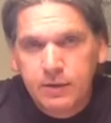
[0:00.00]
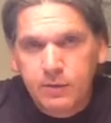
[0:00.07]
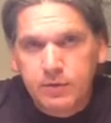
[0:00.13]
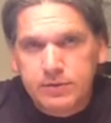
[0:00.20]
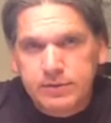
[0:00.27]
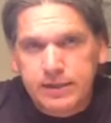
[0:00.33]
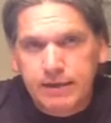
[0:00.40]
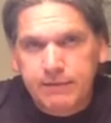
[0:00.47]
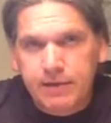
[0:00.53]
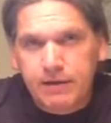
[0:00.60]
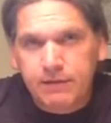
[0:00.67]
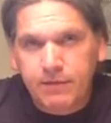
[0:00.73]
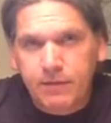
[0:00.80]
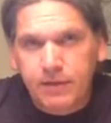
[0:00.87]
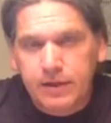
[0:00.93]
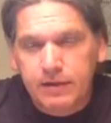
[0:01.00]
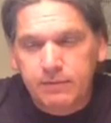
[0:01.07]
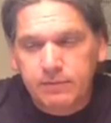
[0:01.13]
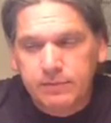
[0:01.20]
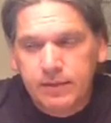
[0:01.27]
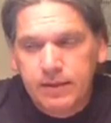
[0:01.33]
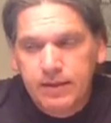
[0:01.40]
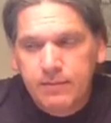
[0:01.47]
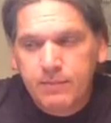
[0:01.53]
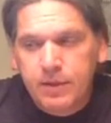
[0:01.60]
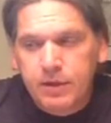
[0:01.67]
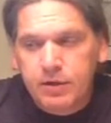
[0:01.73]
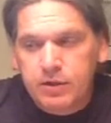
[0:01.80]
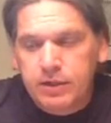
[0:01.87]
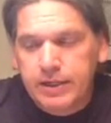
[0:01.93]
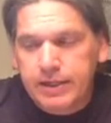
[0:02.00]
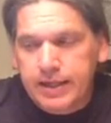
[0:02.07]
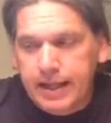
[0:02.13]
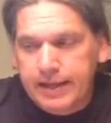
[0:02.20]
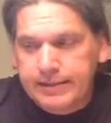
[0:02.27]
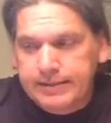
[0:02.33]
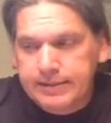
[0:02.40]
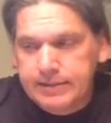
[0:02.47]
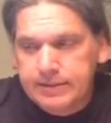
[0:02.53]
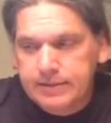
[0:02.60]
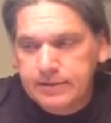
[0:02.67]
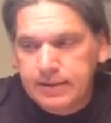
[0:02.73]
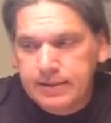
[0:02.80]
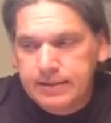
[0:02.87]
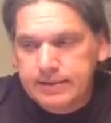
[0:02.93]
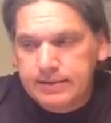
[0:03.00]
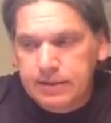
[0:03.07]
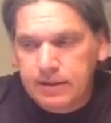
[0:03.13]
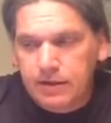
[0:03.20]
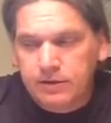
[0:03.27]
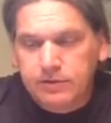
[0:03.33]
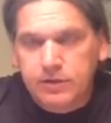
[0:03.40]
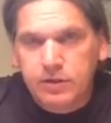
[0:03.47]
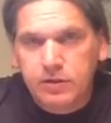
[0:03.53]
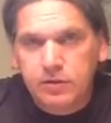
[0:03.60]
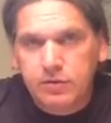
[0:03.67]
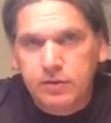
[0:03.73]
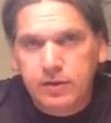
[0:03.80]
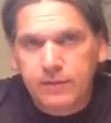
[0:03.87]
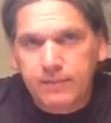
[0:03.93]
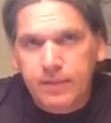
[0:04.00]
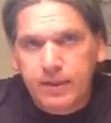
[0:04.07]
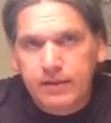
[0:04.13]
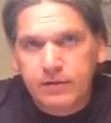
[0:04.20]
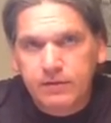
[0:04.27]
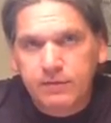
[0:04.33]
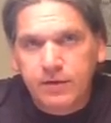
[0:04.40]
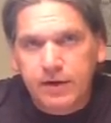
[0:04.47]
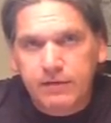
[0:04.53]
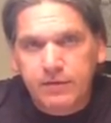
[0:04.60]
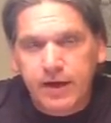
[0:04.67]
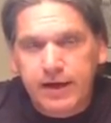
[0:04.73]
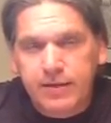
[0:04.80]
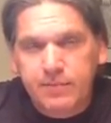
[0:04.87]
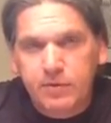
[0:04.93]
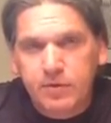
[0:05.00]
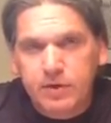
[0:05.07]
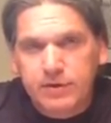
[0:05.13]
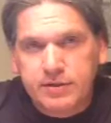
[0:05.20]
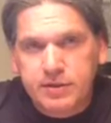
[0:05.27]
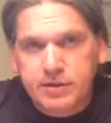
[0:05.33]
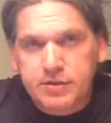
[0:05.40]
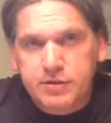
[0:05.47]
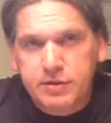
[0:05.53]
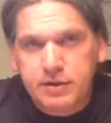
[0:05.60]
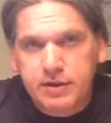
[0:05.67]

We'll save that for them. But nucleic acid is it's very valuable because it